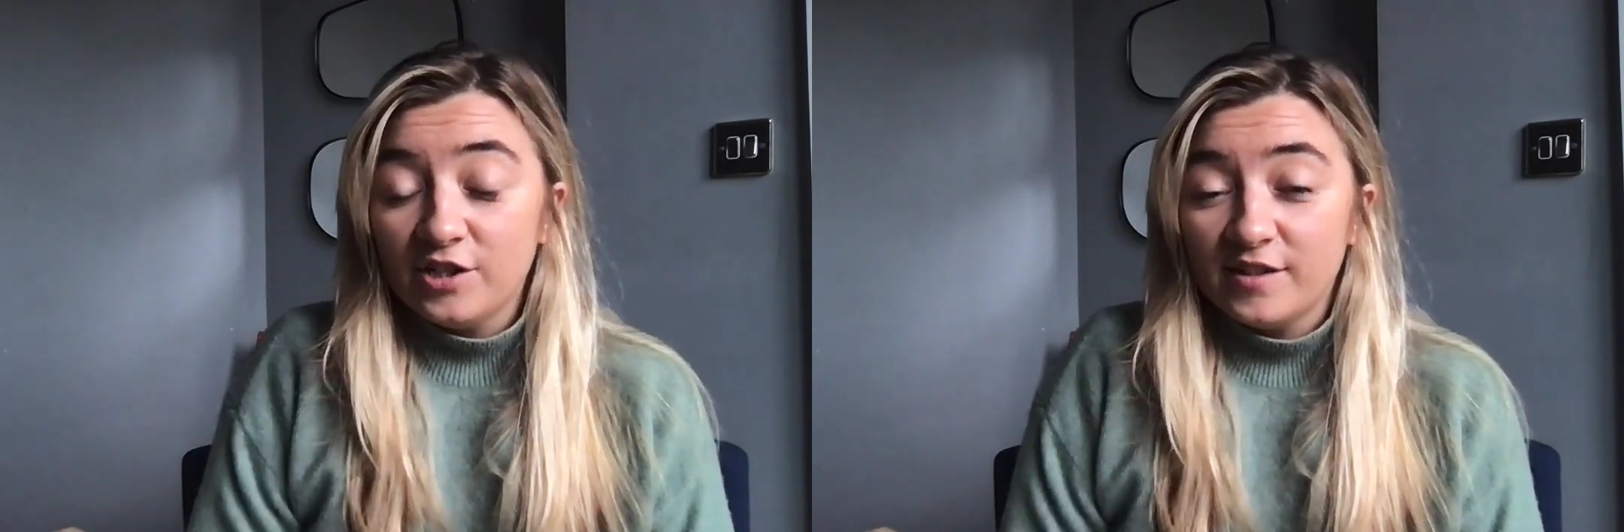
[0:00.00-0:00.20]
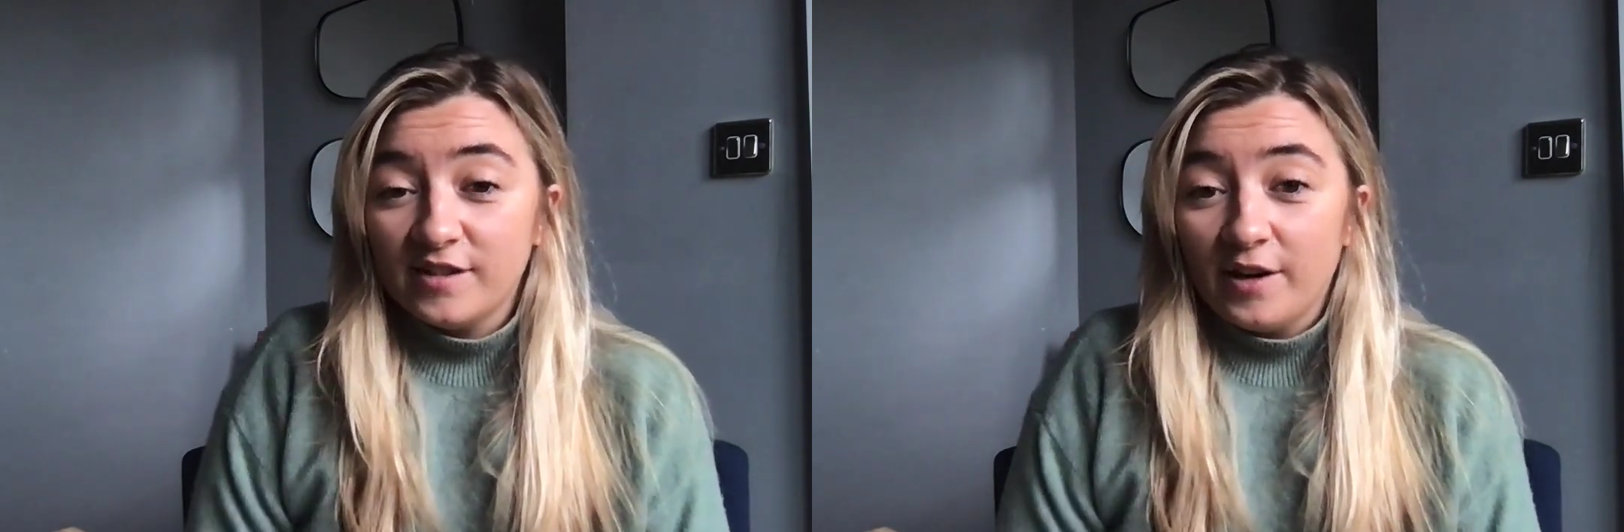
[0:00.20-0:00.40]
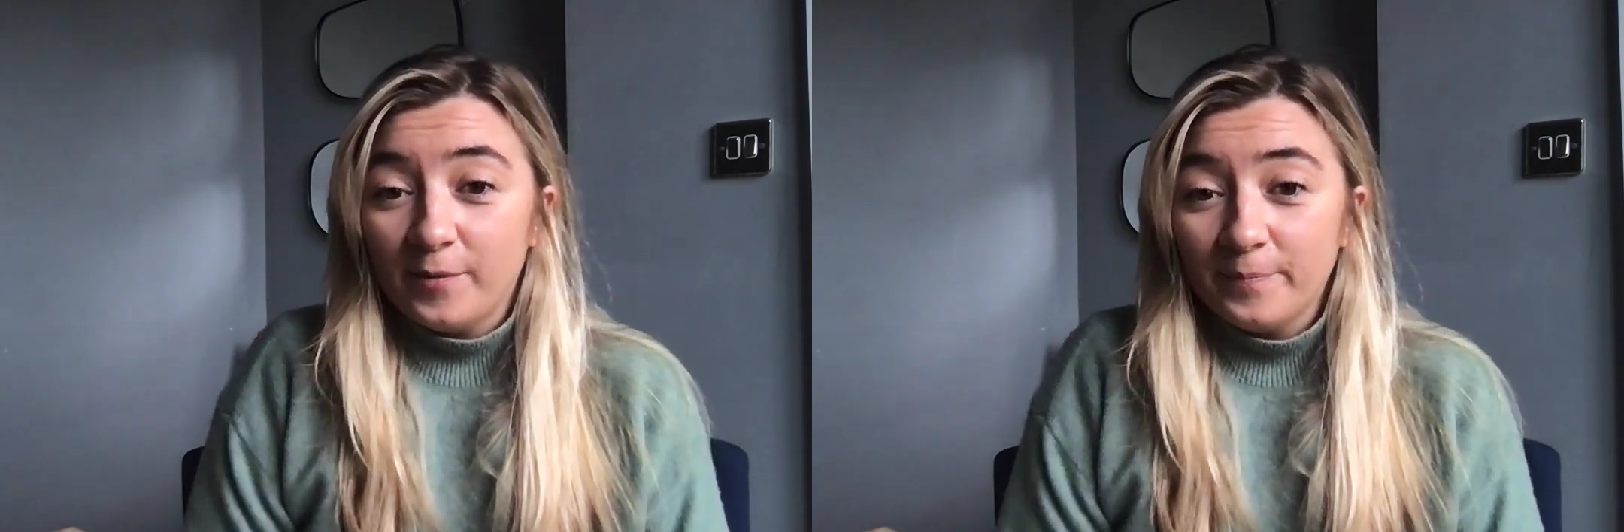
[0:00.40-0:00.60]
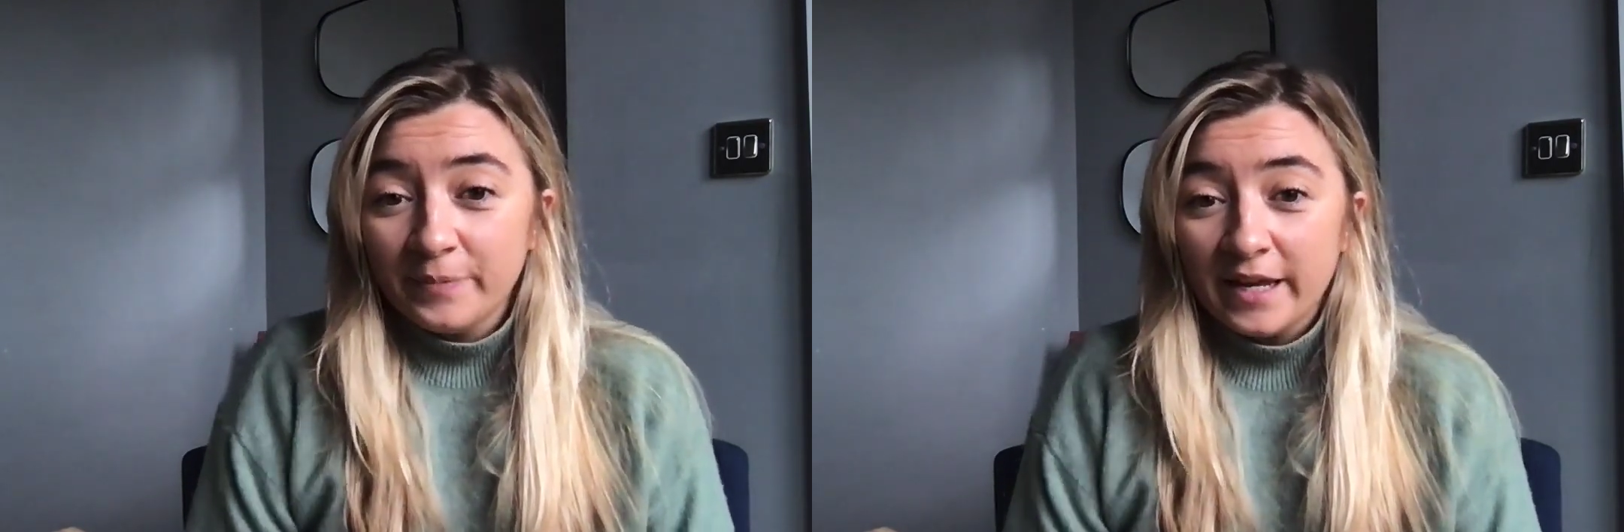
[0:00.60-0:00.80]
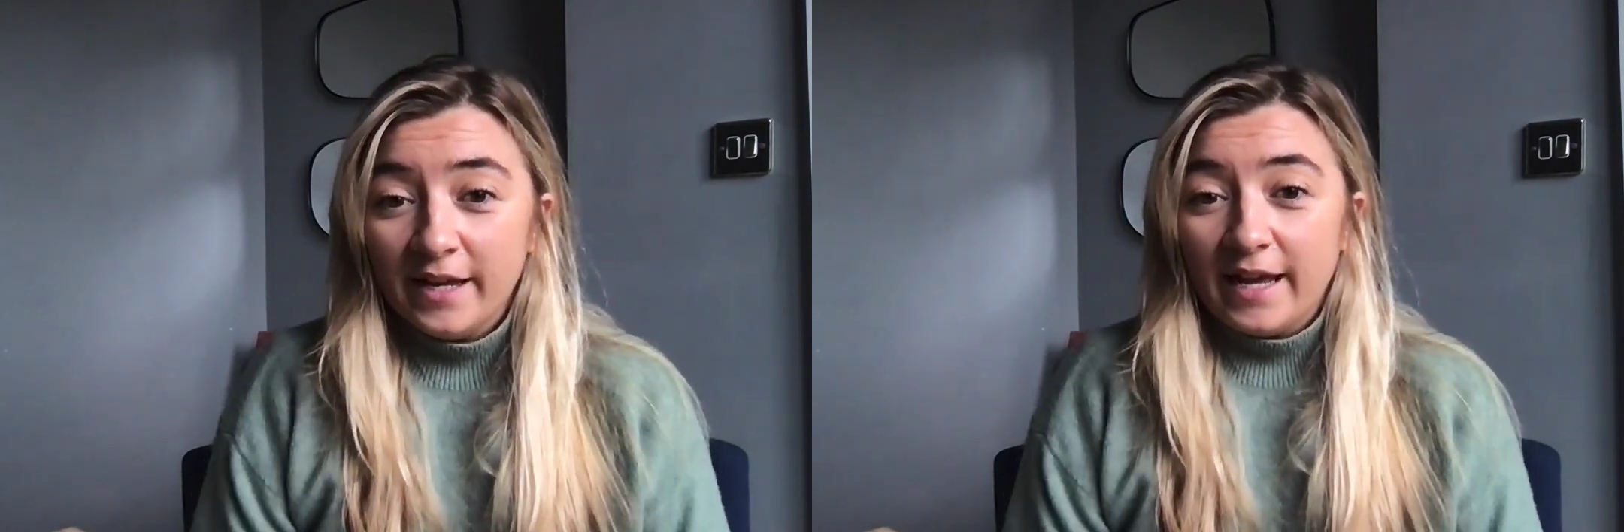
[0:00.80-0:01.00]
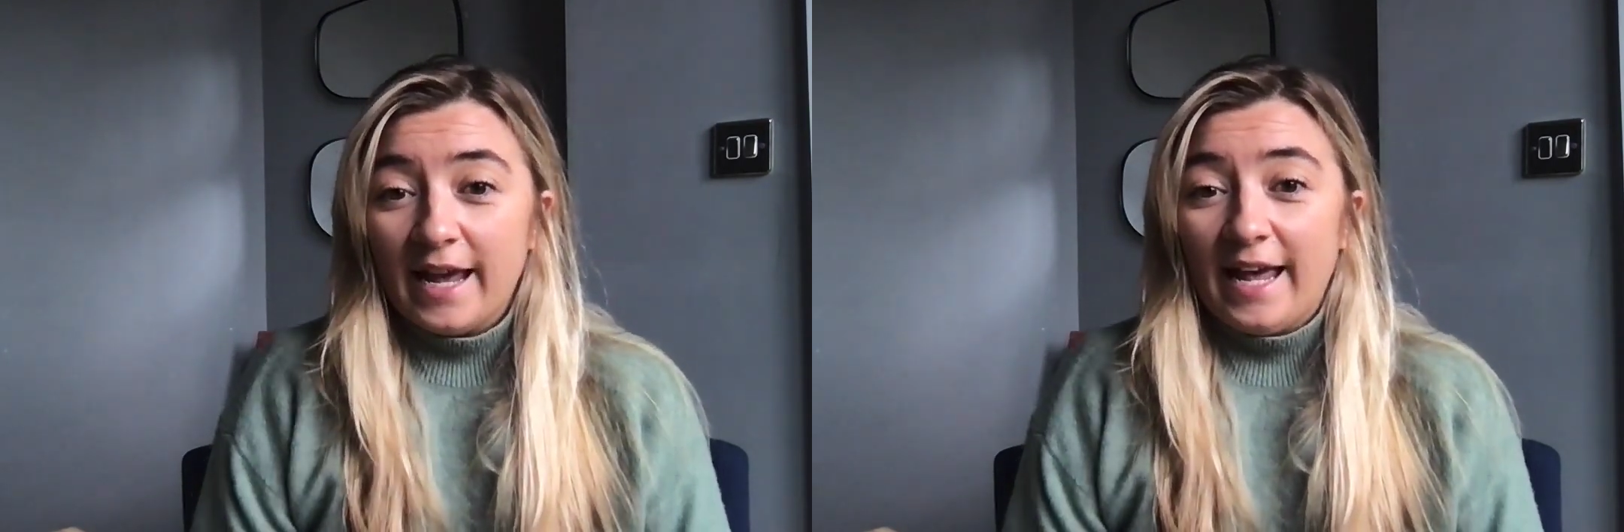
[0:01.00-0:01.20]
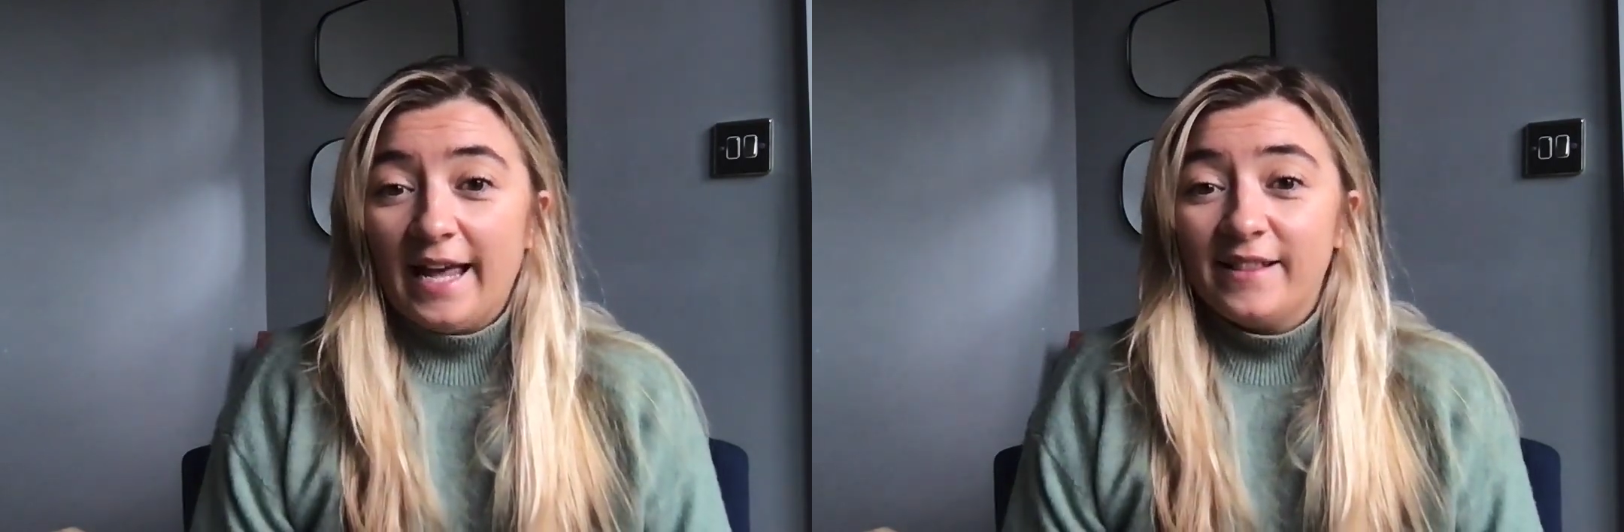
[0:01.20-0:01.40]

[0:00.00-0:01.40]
So, uh,